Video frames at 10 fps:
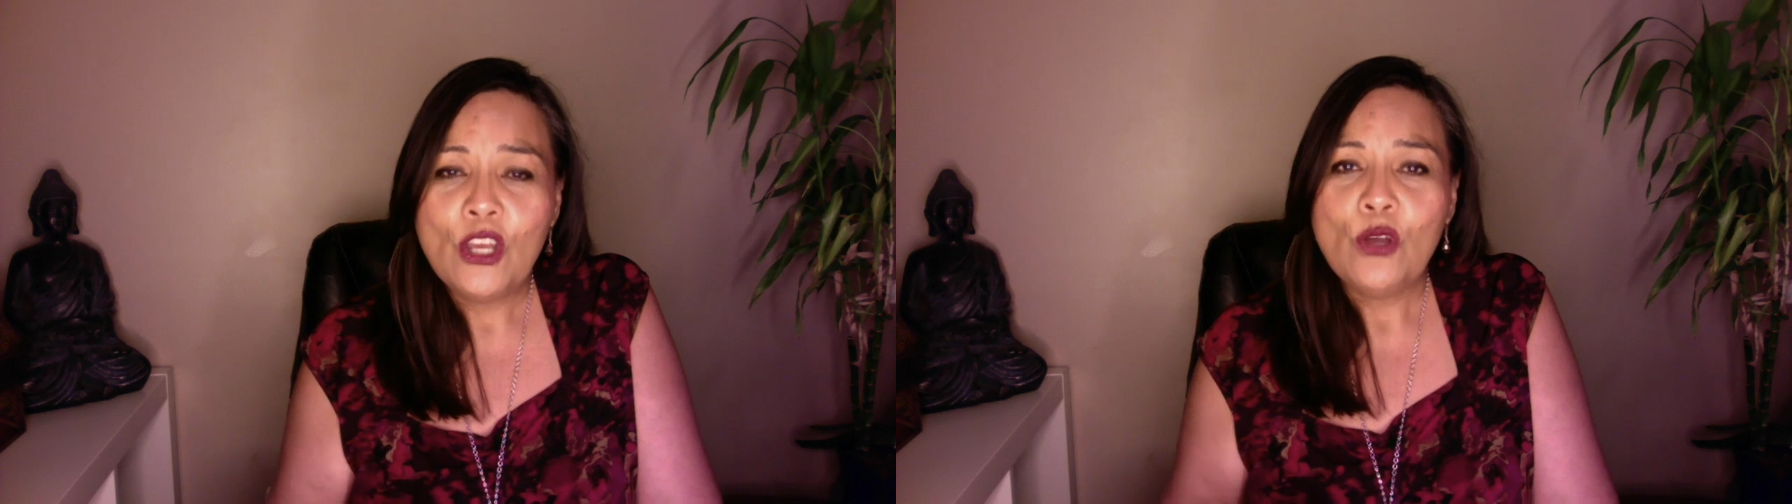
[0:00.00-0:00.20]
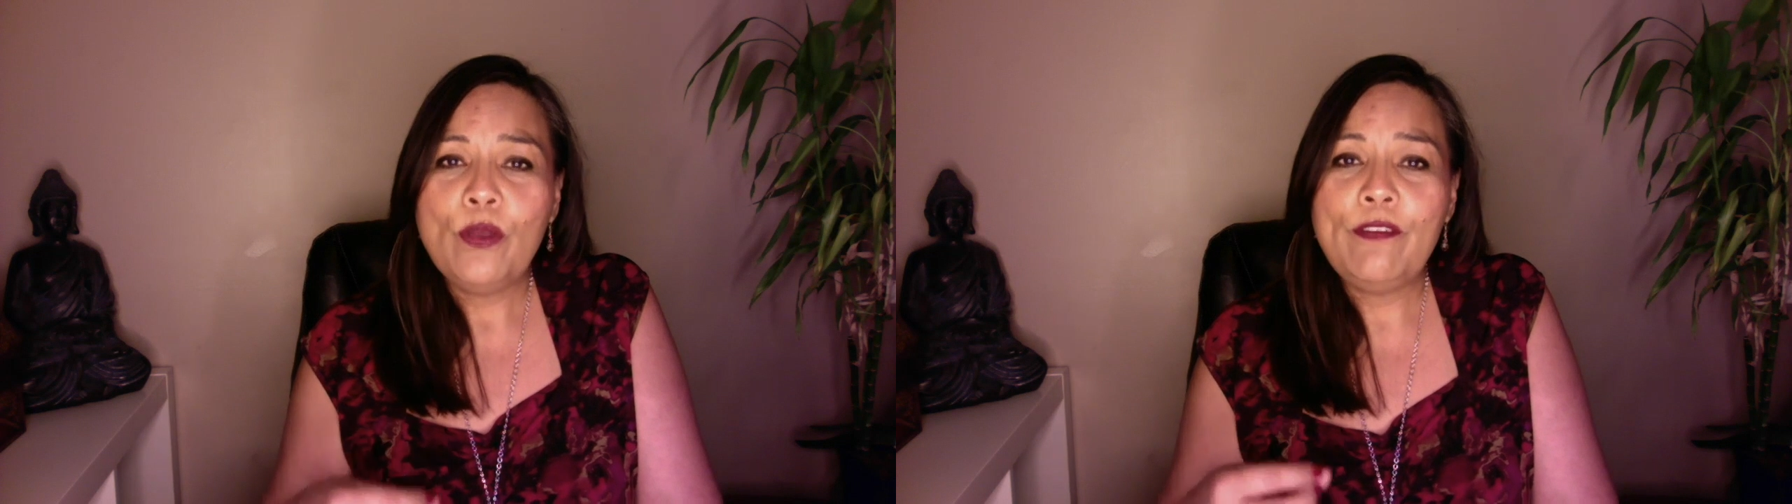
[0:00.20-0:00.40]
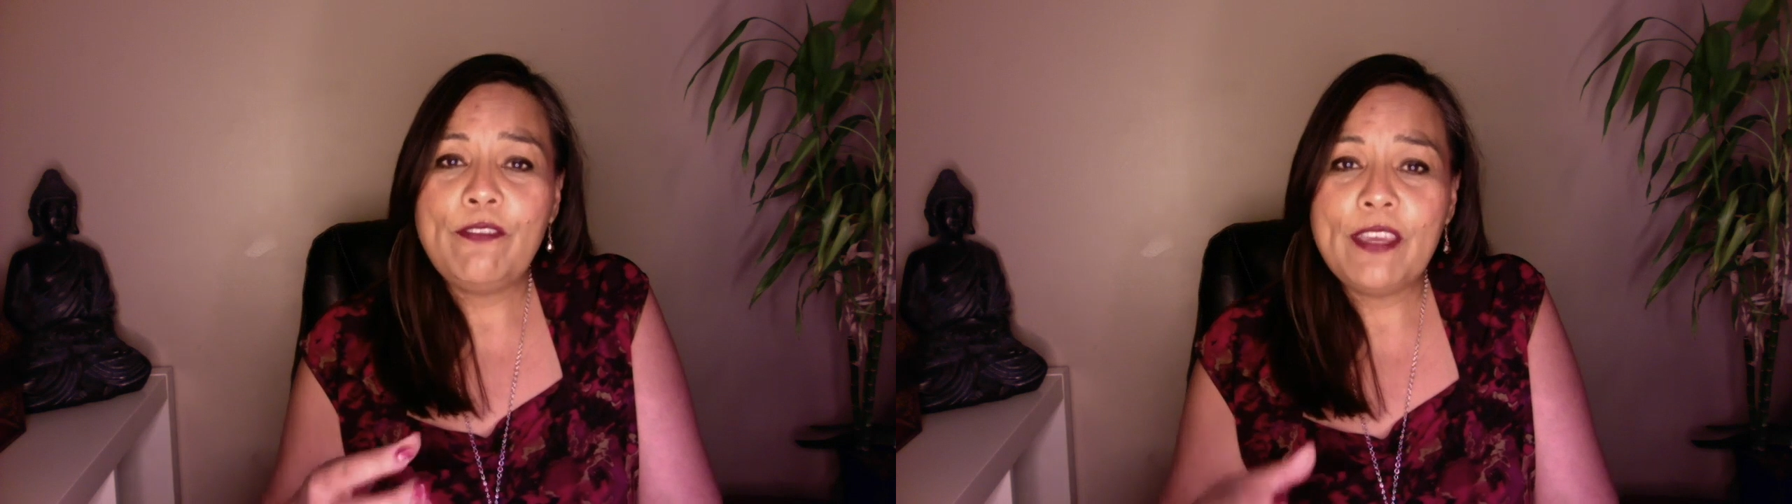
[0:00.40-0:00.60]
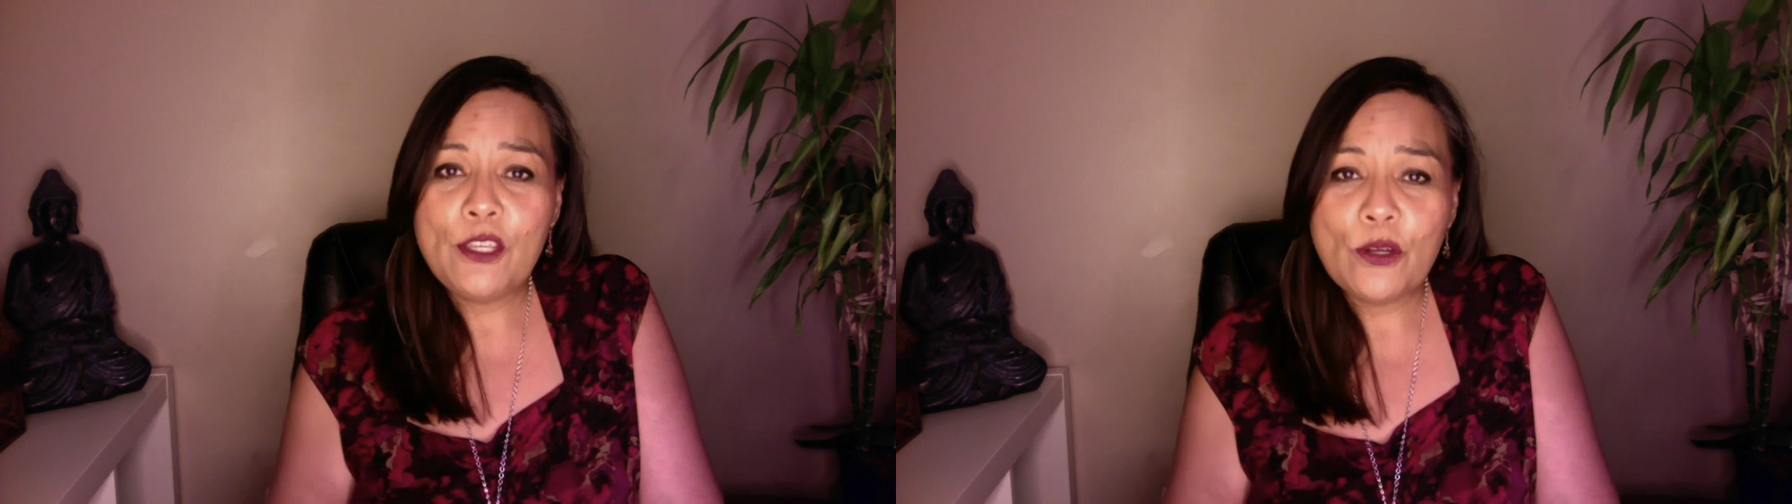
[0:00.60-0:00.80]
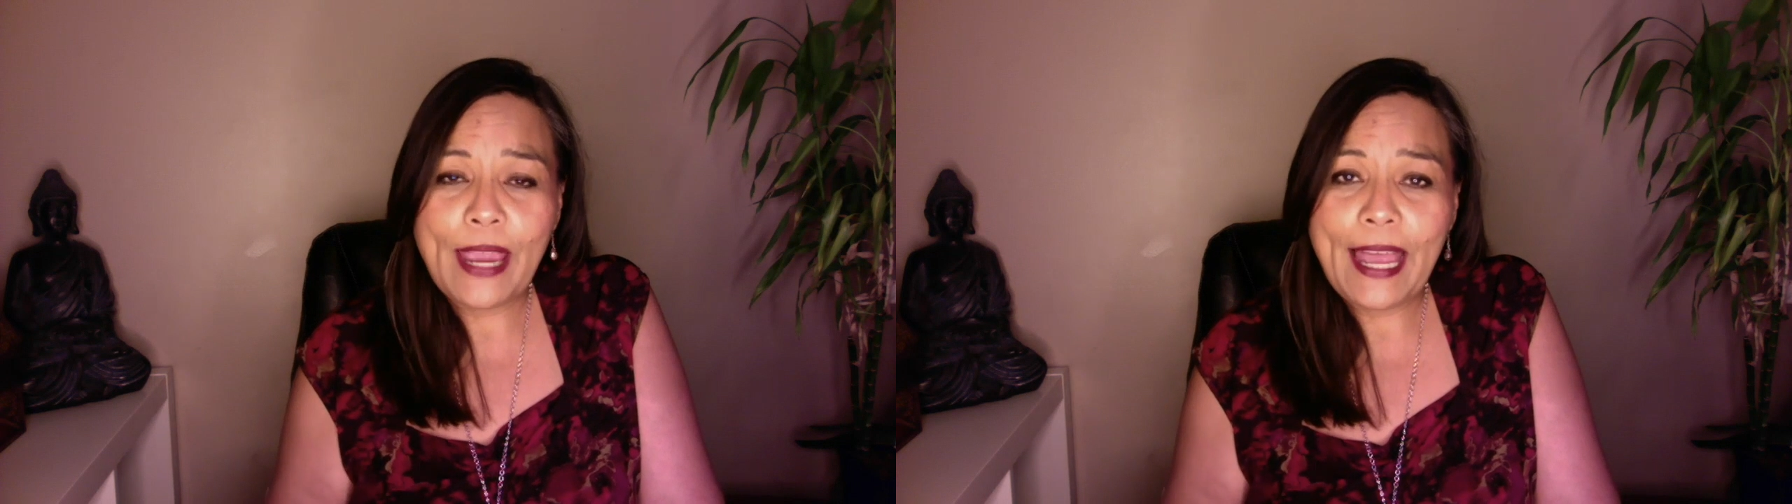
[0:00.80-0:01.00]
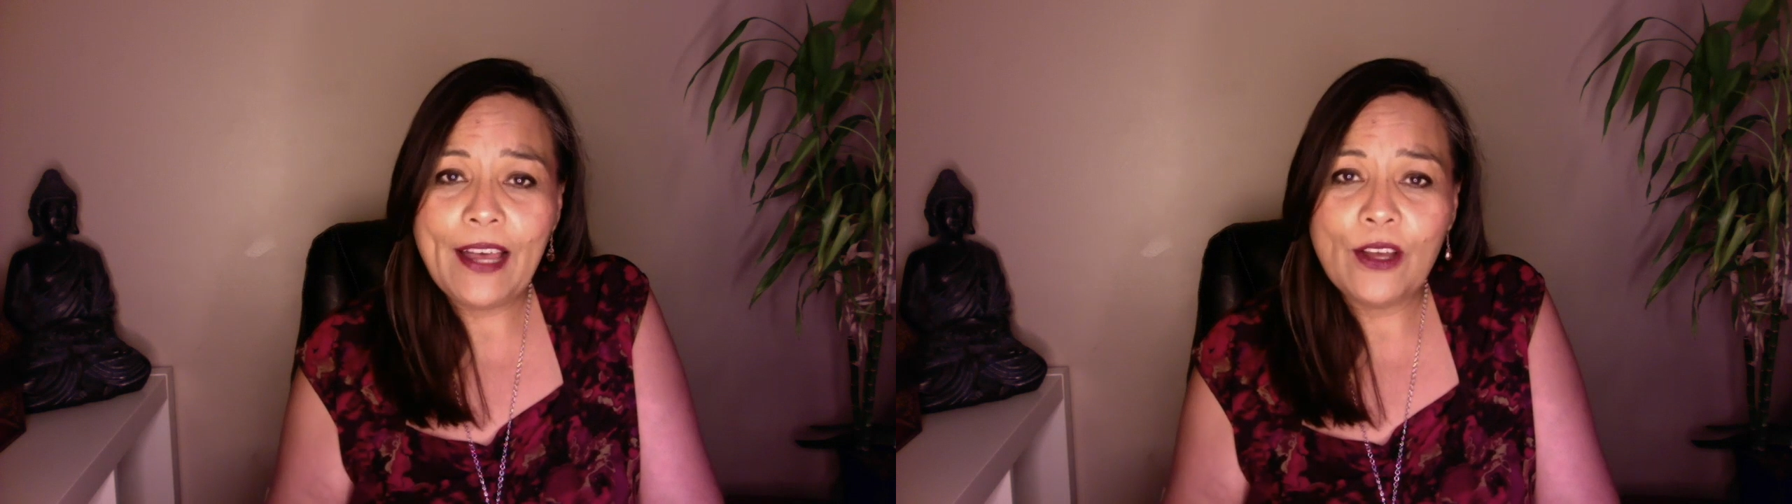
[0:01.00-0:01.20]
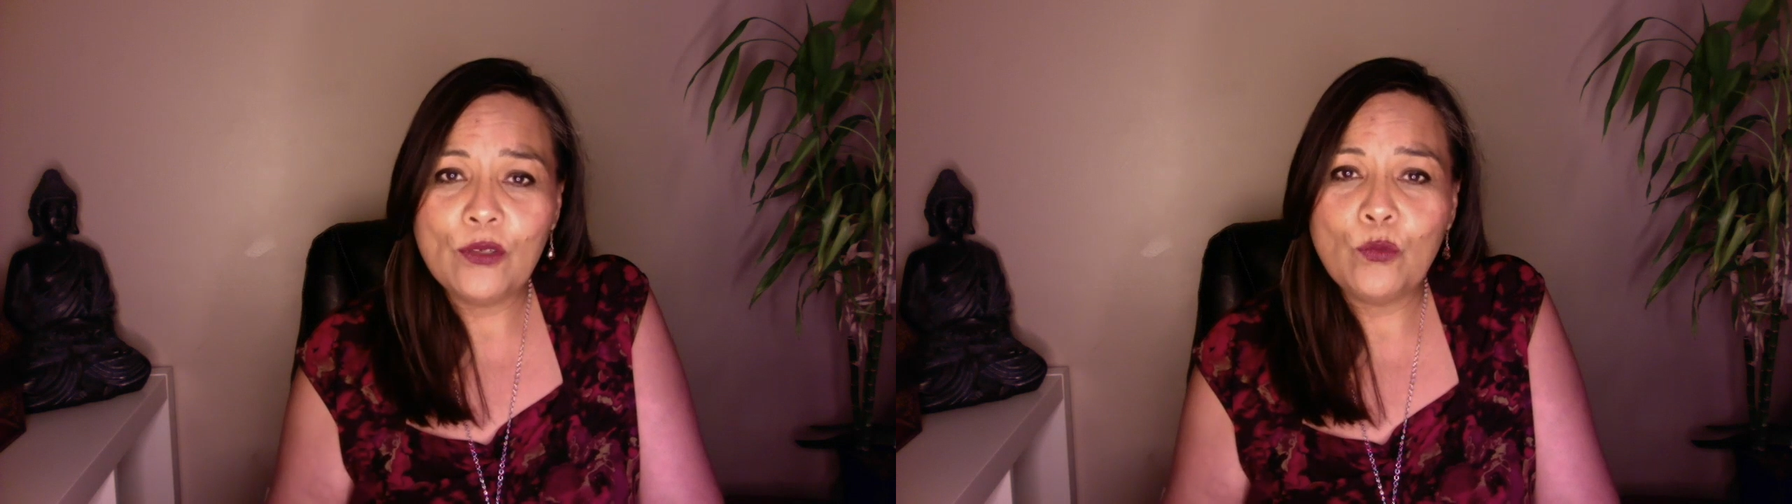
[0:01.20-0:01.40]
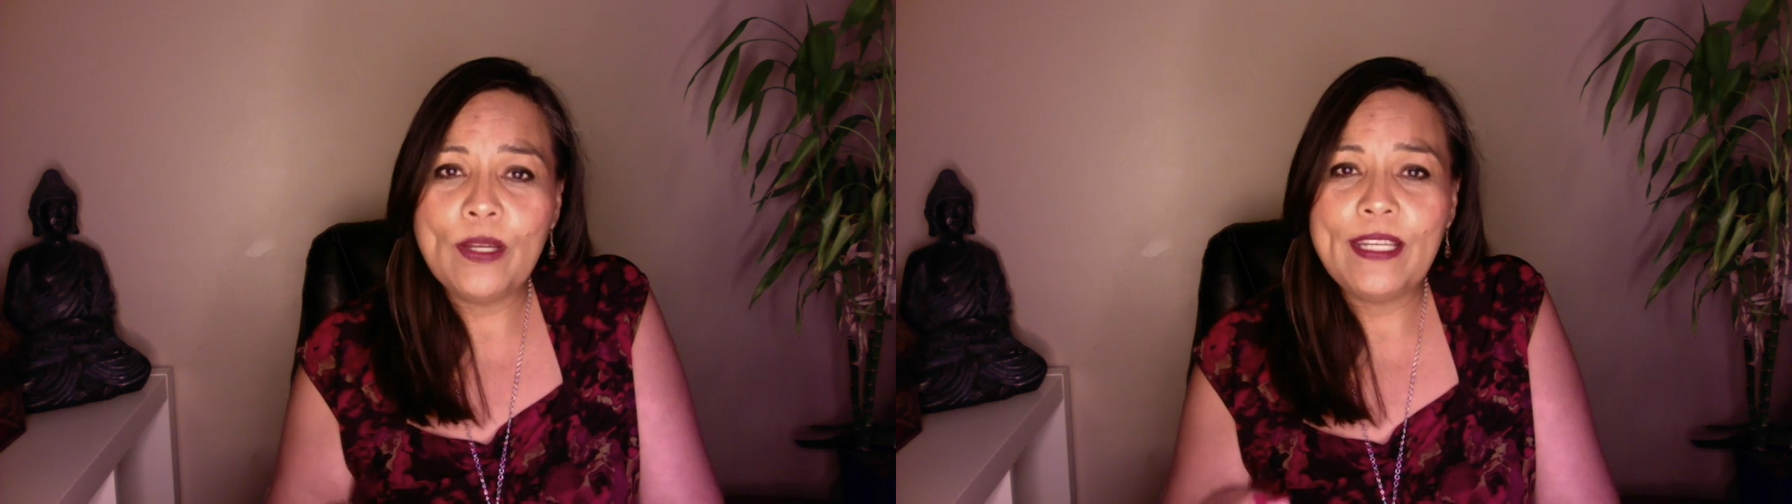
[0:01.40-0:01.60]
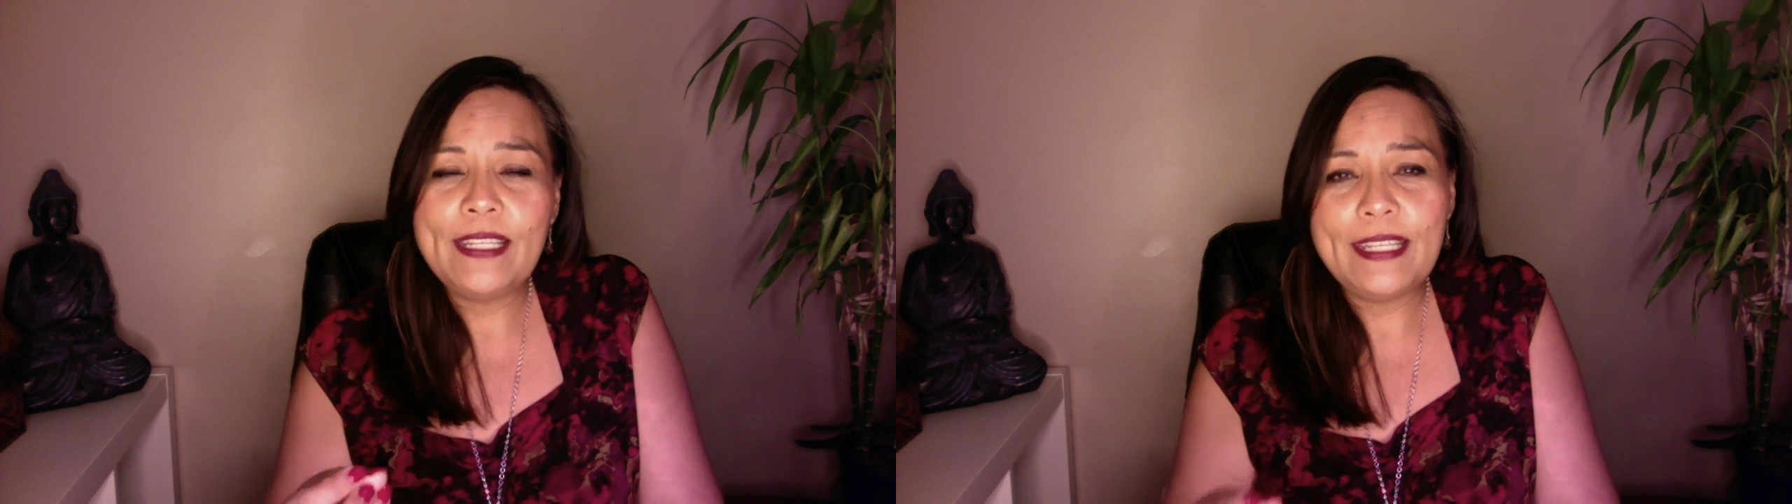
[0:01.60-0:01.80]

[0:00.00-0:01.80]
we figure out what it